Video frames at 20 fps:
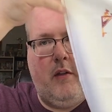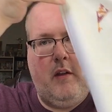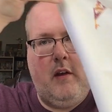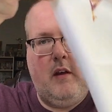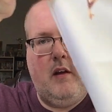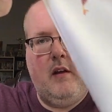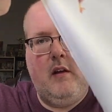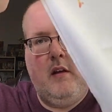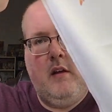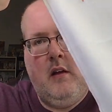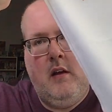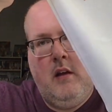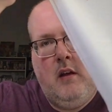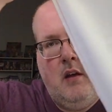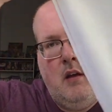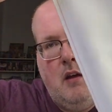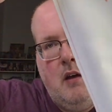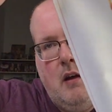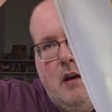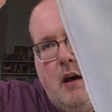that
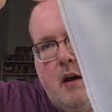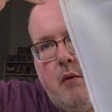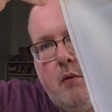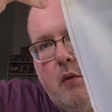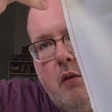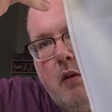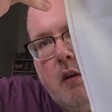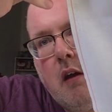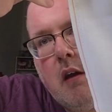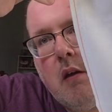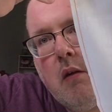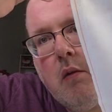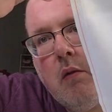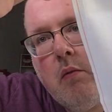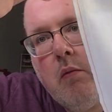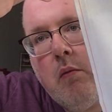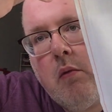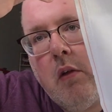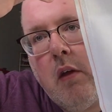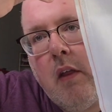I really,
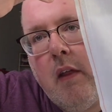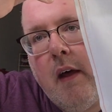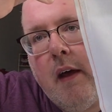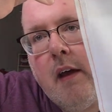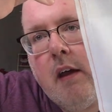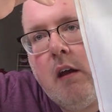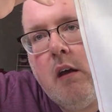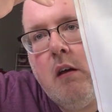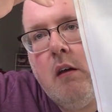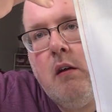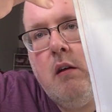really like.